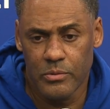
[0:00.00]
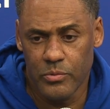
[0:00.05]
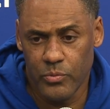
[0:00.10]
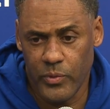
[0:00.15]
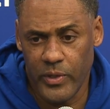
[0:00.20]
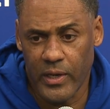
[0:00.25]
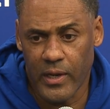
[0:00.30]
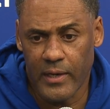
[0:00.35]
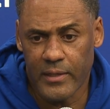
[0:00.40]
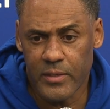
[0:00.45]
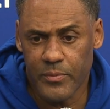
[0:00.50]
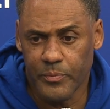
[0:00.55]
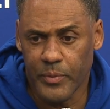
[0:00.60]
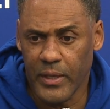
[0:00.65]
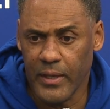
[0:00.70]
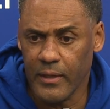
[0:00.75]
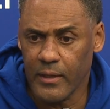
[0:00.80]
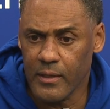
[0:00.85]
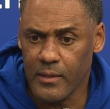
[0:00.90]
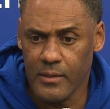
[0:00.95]
we like to
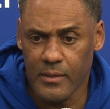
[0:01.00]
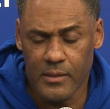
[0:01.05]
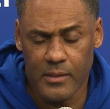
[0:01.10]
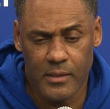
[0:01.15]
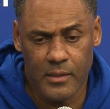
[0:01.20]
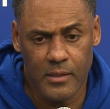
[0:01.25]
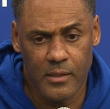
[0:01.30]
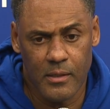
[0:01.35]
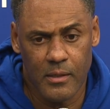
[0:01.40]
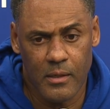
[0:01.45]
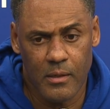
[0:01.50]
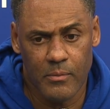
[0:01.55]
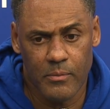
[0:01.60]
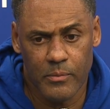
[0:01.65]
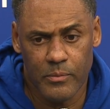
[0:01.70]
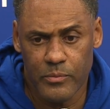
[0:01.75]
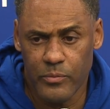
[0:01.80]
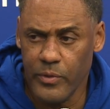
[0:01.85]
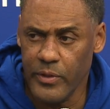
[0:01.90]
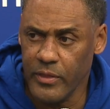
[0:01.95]
pick.
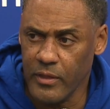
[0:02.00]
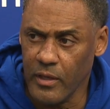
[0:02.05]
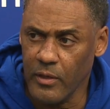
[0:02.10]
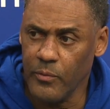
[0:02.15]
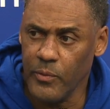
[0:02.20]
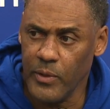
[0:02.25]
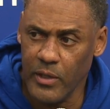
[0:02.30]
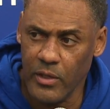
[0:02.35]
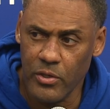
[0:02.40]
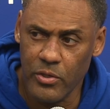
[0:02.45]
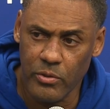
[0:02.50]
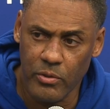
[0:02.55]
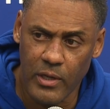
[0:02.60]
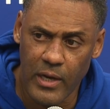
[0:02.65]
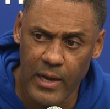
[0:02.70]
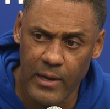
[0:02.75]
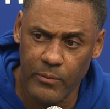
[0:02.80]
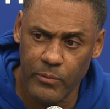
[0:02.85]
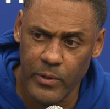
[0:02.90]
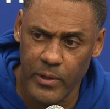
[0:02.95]
We can do a
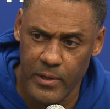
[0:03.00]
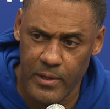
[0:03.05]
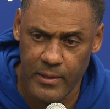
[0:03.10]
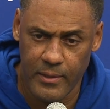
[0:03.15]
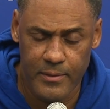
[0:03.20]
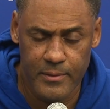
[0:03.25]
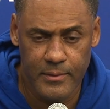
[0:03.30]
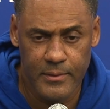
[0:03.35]
lot with it.